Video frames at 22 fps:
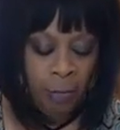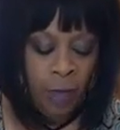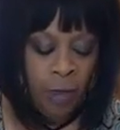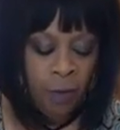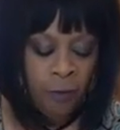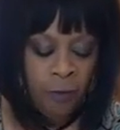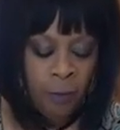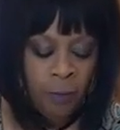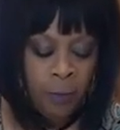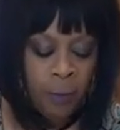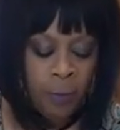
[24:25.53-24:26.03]

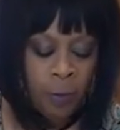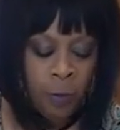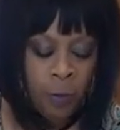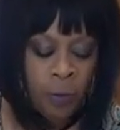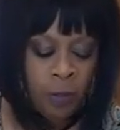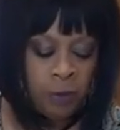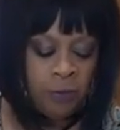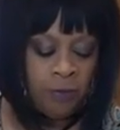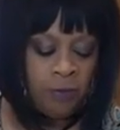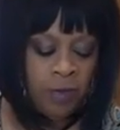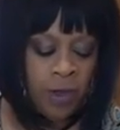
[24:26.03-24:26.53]
And remember,
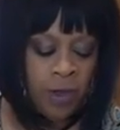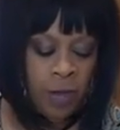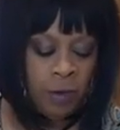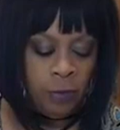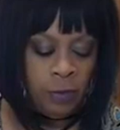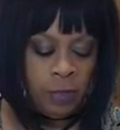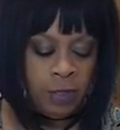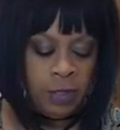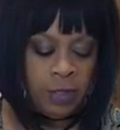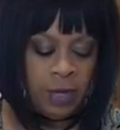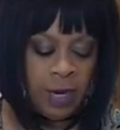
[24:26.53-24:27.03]
when you
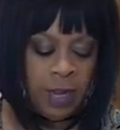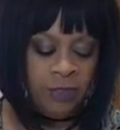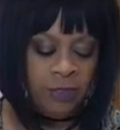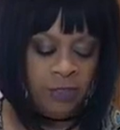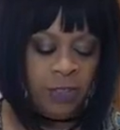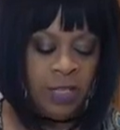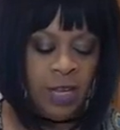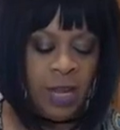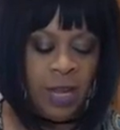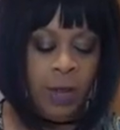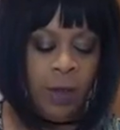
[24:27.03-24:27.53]
follow this
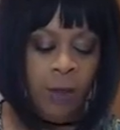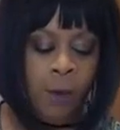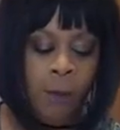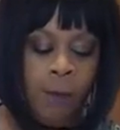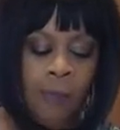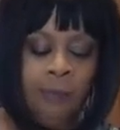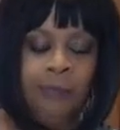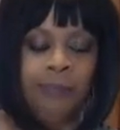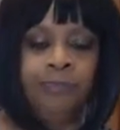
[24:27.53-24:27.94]
lifestyle,